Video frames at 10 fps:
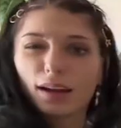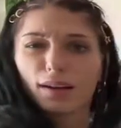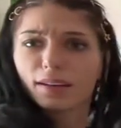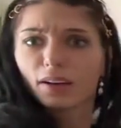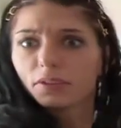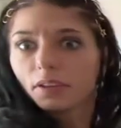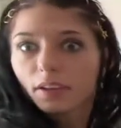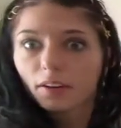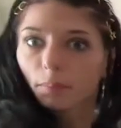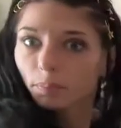that on a
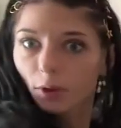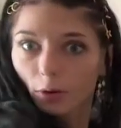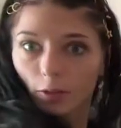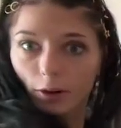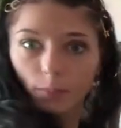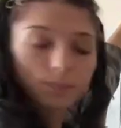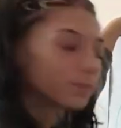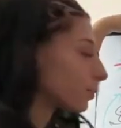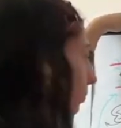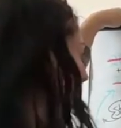calculator earlier
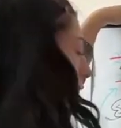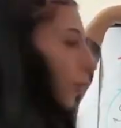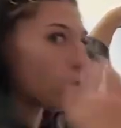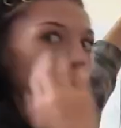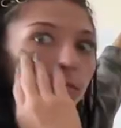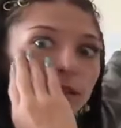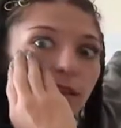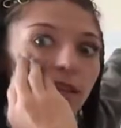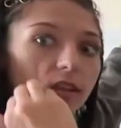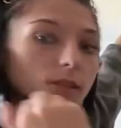before we
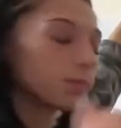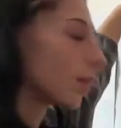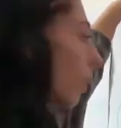did this.